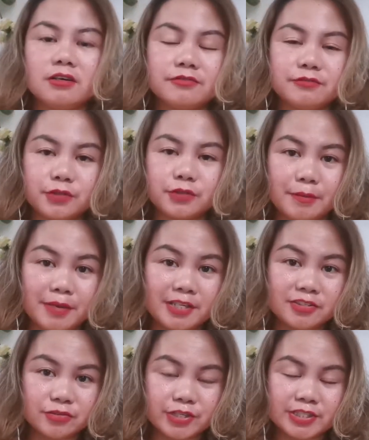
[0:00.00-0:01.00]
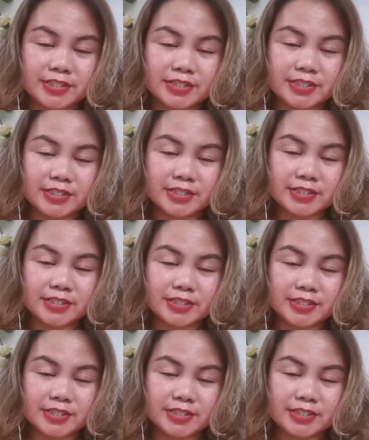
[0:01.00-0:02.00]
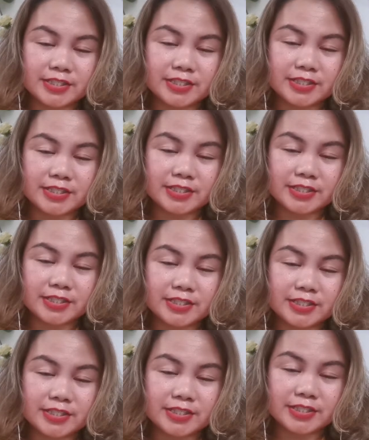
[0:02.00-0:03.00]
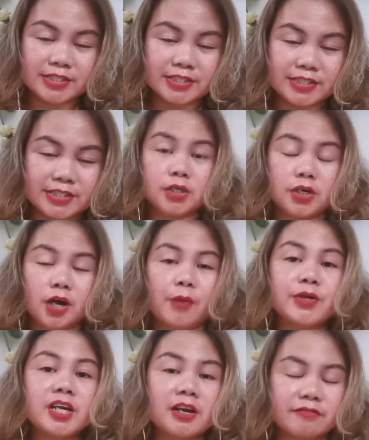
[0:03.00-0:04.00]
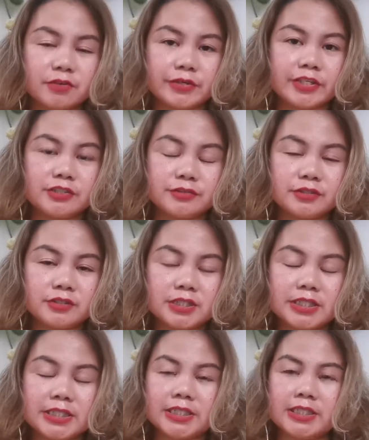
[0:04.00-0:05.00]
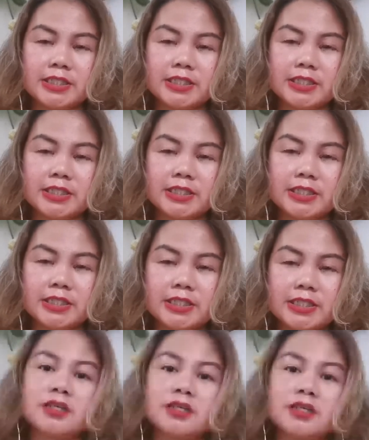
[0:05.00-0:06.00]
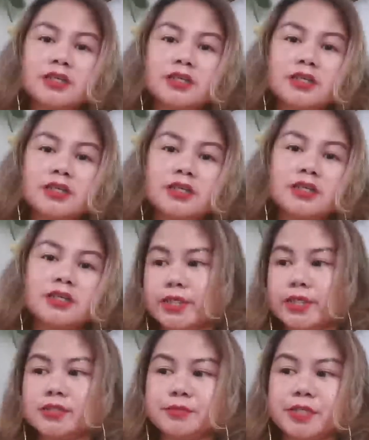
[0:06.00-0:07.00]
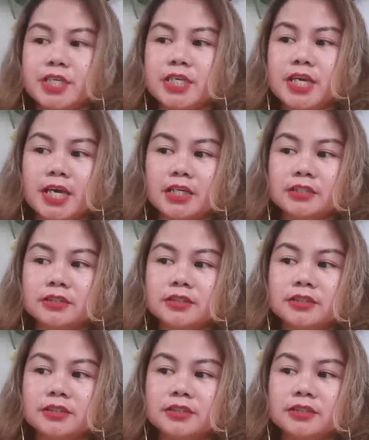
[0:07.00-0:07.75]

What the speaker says: for the mastery test. So this would be our coverage in music, arts, PE, health,